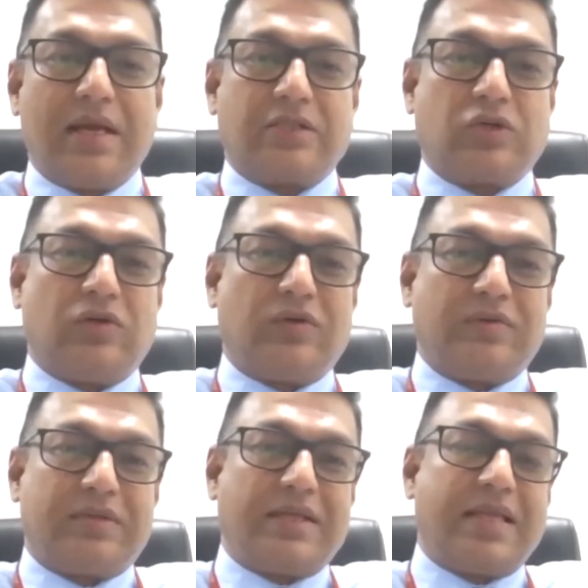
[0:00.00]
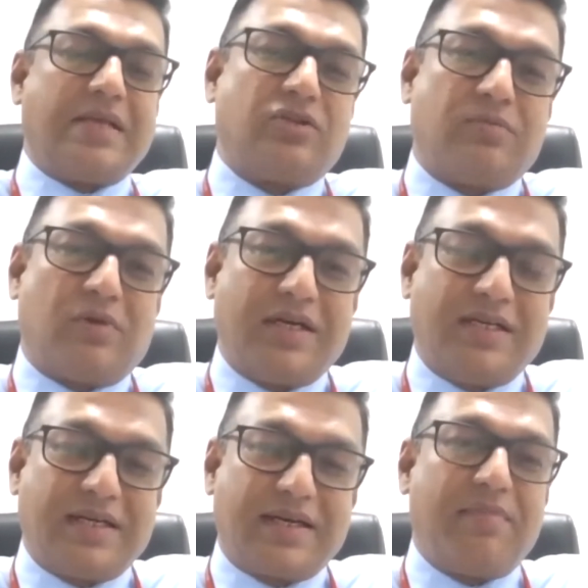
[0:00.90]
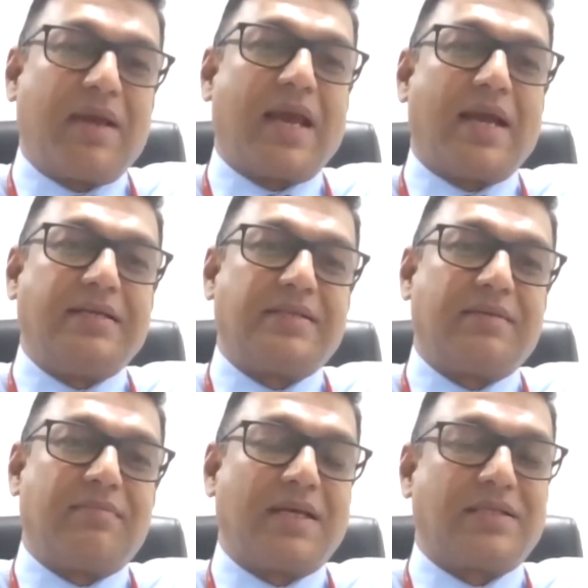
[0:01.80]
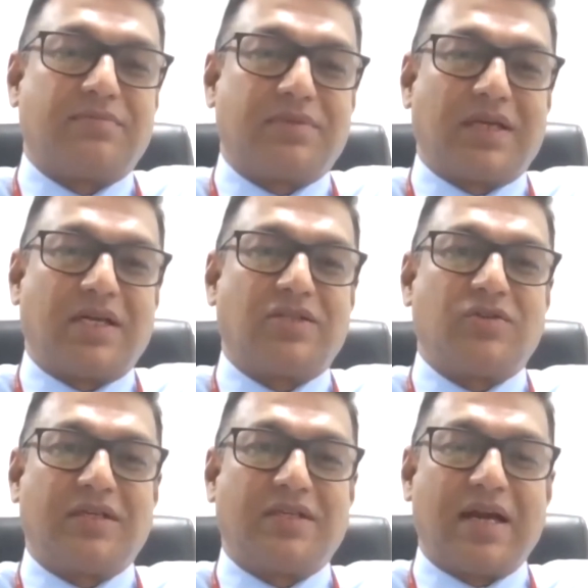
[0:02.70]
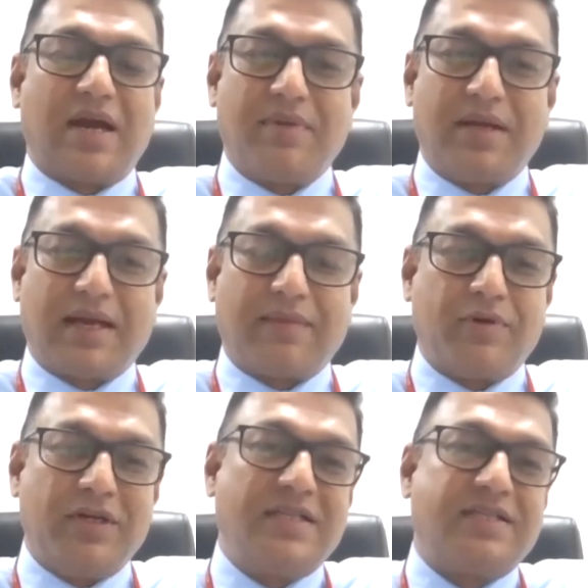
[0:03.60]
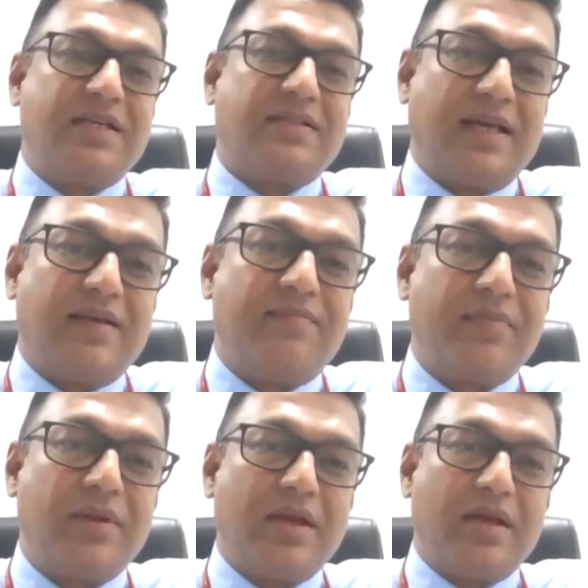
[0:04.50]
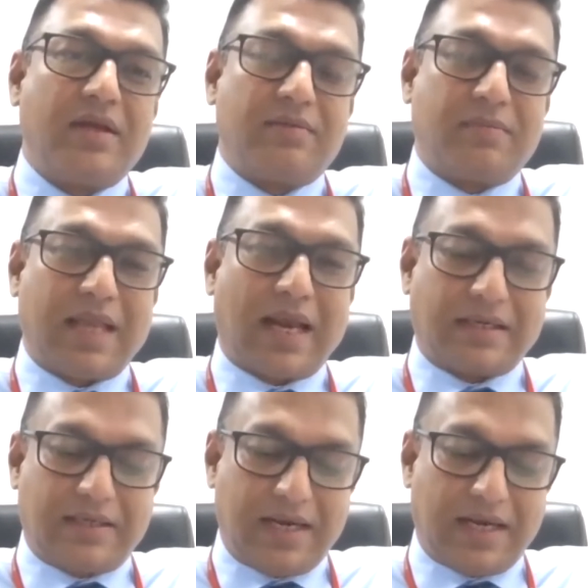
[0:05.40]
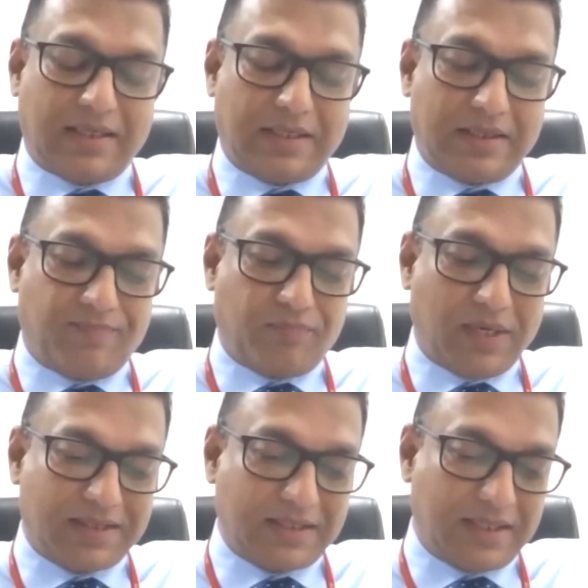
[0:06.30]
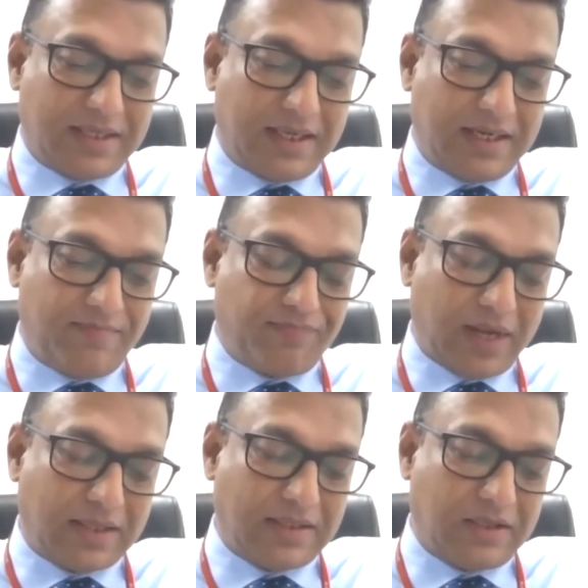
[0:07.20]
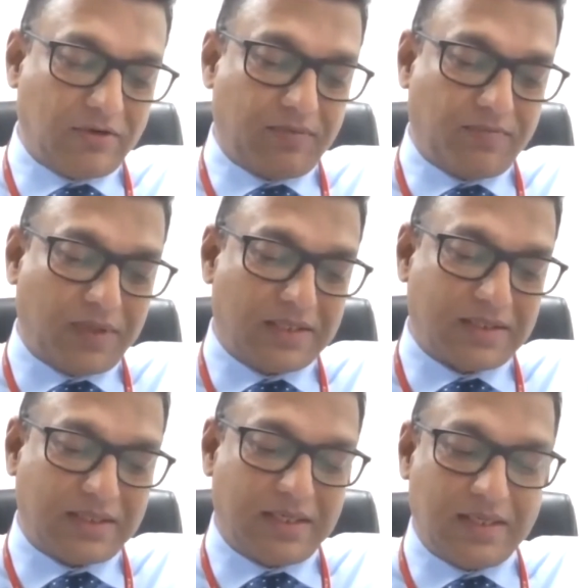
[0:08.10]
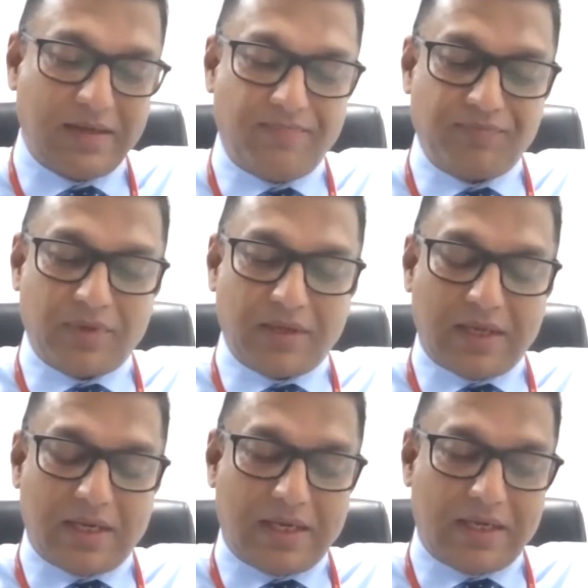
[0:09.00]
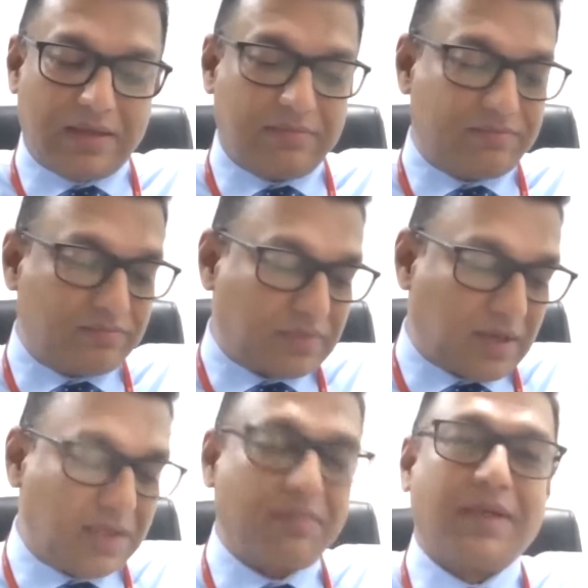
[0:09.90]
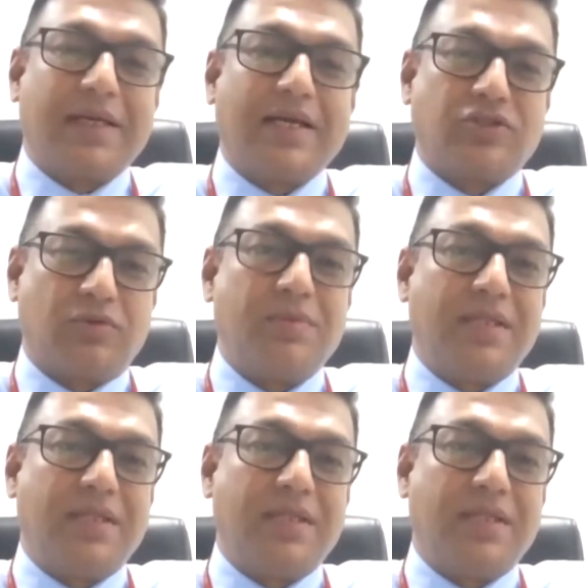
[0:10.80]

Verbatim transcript: So there is no monitoring mechanism as such. So it can't be like a policing thing but that that uh, personal attitude, personal um, commitment has to be